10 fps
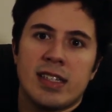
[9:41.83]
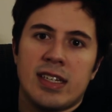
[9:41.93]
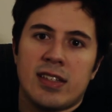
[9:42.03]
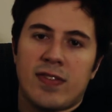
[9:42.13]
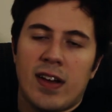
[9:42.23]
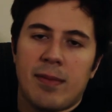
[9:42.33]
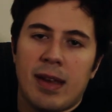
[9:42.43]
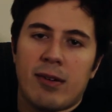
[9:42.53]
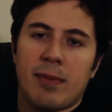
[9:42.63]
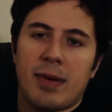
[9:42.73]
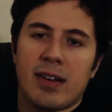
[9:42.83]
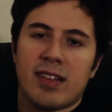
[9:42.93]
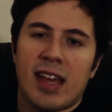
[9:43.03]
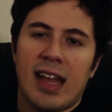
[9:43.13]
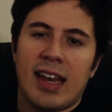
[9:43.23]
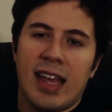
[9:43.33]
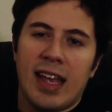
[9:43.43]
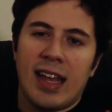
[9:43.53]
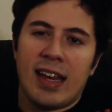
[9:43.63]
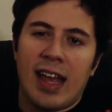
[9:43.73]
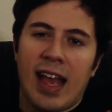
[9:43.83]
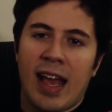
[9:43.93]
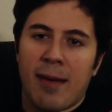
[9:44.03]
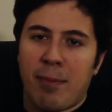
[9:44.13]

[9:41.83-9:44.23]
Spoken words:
It's finally made a reappearance again in a